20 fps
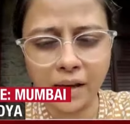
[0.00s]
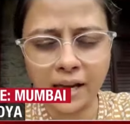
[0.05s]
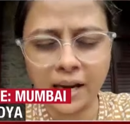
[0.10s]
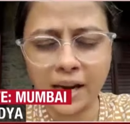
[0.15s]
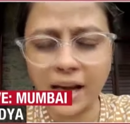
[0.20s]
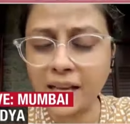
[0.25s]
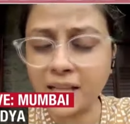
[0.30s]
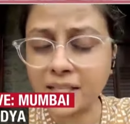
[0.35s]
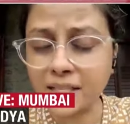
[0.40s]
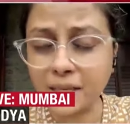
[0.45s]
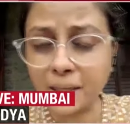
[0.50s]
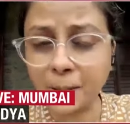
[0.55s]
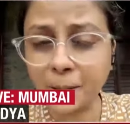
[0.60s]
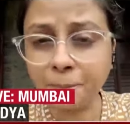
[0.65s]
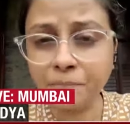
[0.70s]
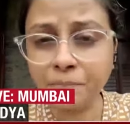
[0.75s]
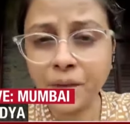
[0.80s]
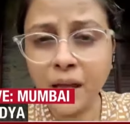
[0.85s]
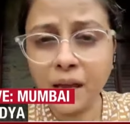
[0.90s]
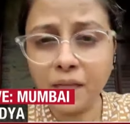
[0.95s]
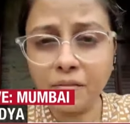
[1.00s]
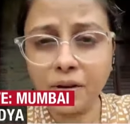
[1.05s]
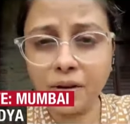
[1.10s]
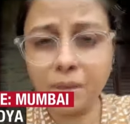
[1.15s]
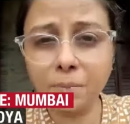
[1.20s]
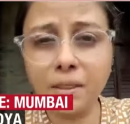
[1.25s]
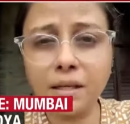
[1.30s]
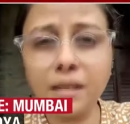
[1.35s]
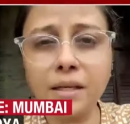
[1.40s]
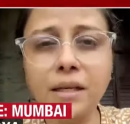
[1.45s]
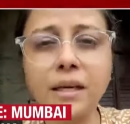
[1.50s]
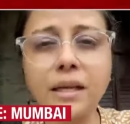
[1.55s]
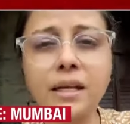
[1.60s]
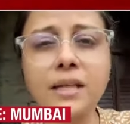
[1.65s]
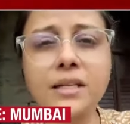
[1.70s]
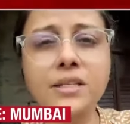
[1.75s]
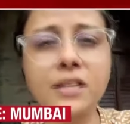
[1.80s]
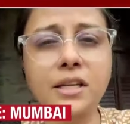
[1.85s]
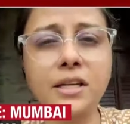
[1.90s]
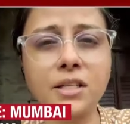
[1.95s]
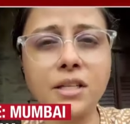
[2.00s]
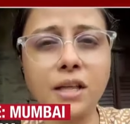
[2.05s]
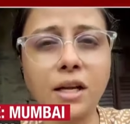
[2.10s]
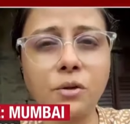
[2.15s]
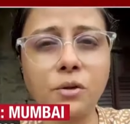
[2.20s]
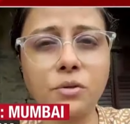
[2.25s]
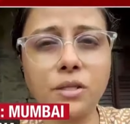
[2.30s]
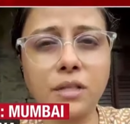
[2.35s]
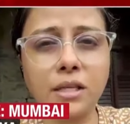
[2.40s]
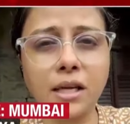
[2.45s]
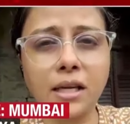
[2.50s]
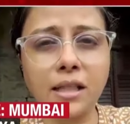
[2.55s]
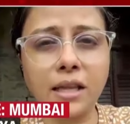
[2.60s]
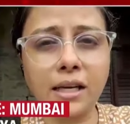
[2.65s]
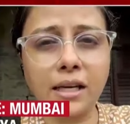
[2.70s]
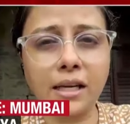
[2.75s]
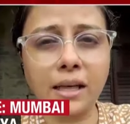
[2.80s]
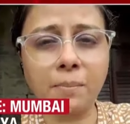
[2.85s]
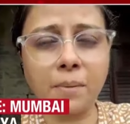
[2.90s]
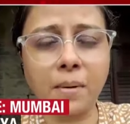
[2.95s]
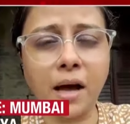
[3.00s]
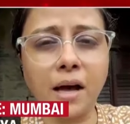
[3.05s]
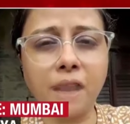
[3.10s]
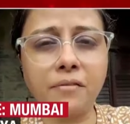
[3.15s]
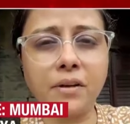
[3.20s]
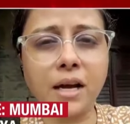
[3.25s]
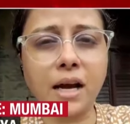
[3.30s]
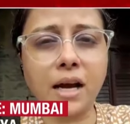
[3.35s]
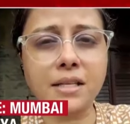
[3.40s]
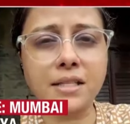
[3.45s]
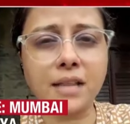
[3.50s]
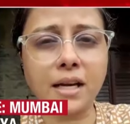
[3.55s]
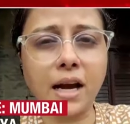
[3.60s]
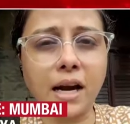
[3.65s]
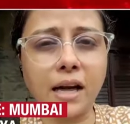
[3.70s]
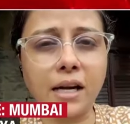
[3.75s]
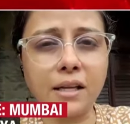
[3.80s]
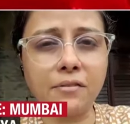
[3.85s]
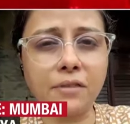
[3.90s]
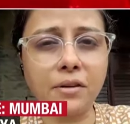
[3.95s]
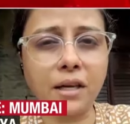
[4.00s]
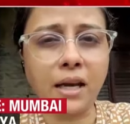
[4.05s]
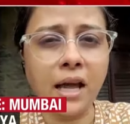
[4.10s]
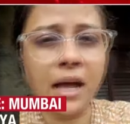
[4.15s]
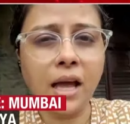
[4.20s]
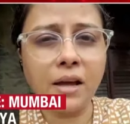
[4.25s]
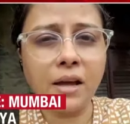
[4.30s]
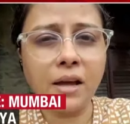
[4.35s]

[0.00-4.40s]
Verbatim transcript: And as uh, we have been hearing Sanjay Rao say that Mahavikas Aghadi will